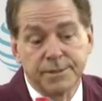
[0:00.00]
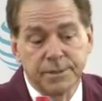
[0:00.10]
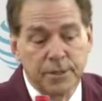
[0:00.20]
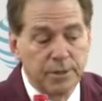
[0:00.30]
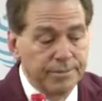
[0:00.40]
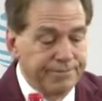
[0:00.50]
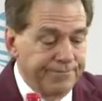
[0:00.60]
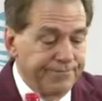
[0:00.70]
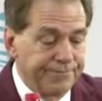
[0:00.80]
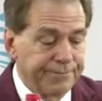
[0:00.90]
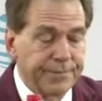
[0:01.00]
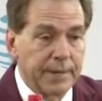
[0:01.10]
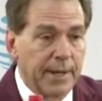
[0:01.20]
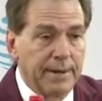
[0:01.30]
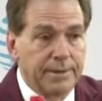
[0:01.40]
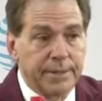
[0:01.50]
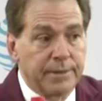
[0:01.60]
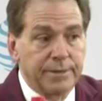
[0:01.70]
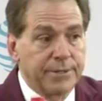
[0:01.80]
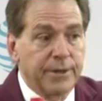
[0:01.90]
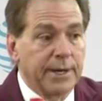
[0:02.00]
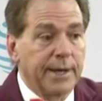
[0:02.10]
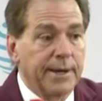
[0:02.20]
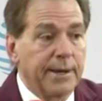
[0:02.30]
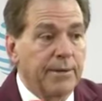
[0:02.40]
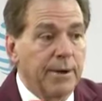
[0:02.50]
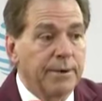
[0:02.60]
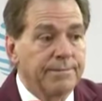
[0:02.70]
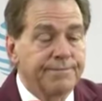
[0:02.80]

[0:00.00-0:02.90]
So I don't think we struck out anywhere.